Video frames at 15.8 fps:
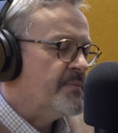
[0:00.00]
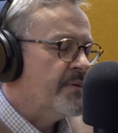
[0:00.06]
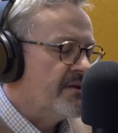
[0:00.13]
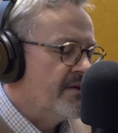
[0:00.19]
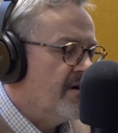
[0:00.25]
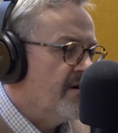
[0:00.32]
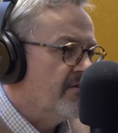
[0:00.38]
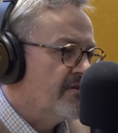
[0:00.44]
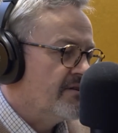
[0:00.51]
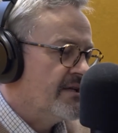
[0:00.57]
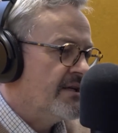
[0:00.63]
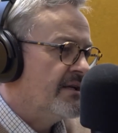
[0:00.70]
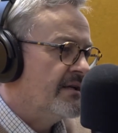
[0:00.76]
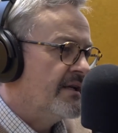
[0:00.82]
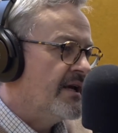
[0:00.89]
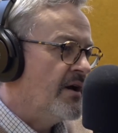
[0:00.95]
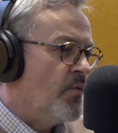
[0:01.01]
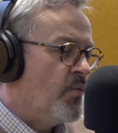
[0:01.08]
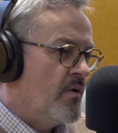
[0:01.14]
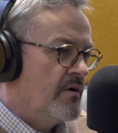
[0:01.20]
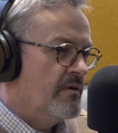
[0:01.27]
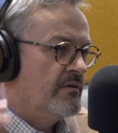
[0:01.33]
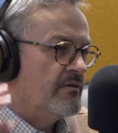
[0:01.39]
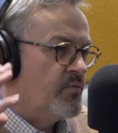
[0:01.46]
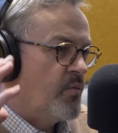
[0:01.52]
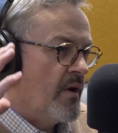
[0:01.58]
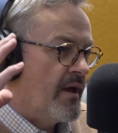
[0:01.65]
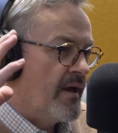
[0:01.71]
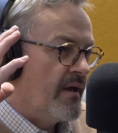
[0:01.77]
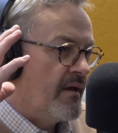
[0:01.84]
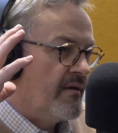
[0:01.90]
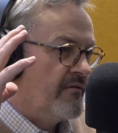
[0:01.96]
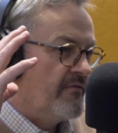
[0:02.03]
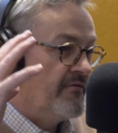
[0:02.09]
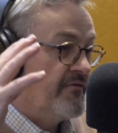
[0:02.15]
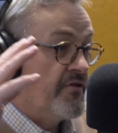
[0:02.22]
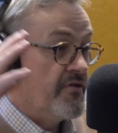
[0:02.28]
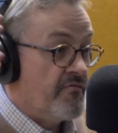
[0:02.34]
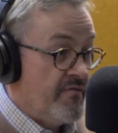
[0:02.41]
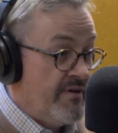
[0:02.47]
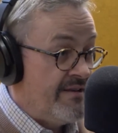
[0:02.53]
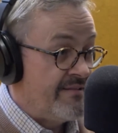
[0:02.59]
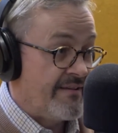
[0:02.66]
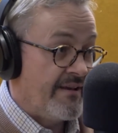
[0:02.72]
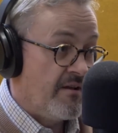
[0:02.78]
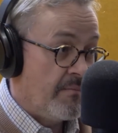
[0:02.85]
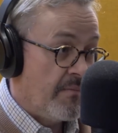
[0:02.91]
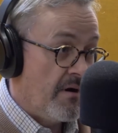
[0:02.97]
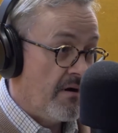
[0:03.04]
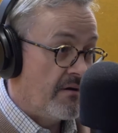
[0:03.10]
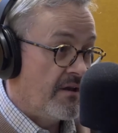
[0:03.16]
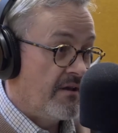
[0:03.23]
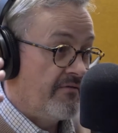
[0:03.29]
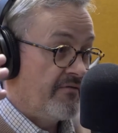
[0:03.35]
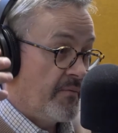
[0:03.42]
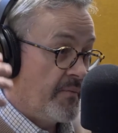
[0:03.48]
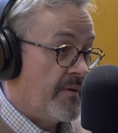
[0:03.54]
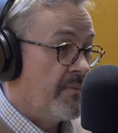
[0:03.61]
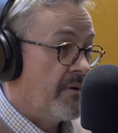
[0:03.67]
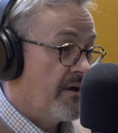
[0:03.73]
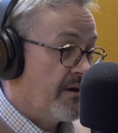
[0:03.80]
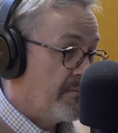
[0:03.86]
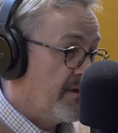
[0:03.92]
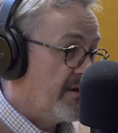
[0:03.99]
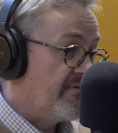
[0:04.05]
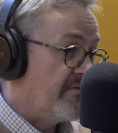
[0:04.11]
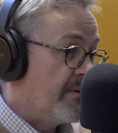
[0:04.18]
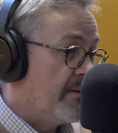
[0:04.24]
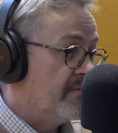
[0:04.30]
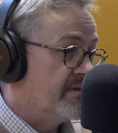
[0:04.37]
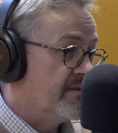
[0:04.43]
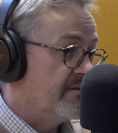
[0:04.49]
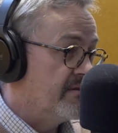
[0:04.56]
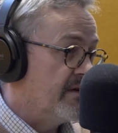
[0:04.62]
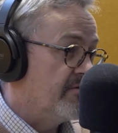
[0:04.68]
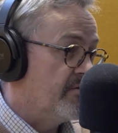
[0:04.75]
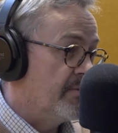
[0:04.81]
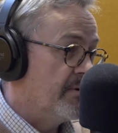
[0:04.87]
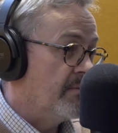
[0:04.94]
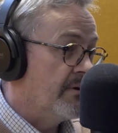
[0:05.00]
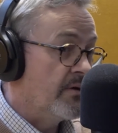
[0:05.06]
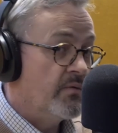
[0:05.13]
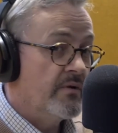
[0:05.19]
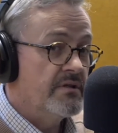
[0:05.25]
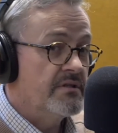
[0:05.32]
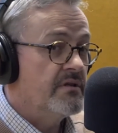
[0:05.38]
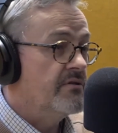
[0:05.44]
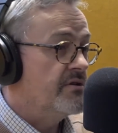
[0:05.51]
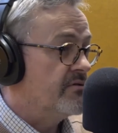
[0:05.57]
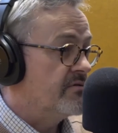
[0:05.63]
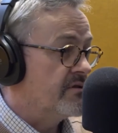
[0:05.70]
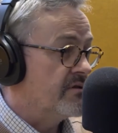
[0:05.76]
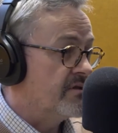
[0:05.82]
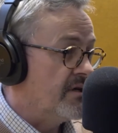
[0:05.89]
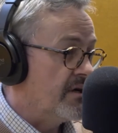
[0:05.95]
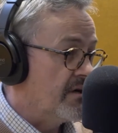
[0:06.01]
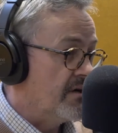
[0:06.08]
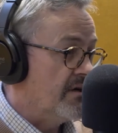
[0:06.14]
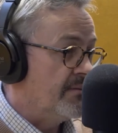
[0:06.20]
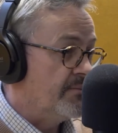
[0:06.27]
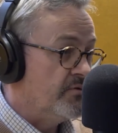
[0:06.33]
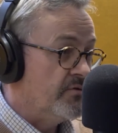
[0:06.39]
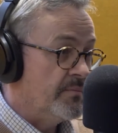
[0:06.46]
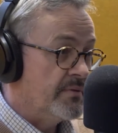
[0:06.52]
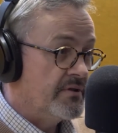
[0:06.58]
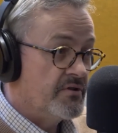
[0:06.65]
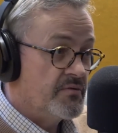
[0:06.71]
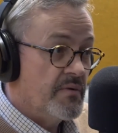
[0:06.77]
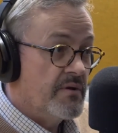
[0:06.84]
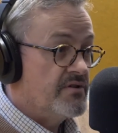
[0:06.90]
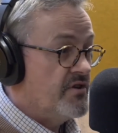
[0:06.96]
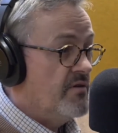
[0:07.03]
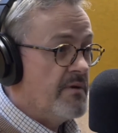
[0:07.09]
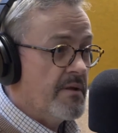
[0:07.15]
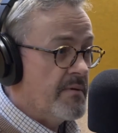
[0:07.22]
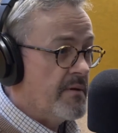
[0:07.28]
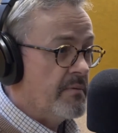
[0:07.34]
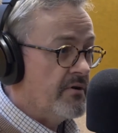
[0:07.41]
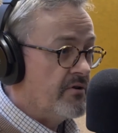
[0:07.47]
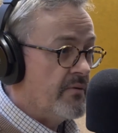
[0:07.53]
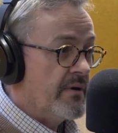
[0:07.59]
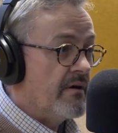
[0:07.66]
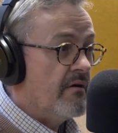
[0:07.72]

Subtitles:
bizarre, because in a world where, for the retail market, for people like me, for members of the general public, we're so used to seeing cardboard because so many people are doing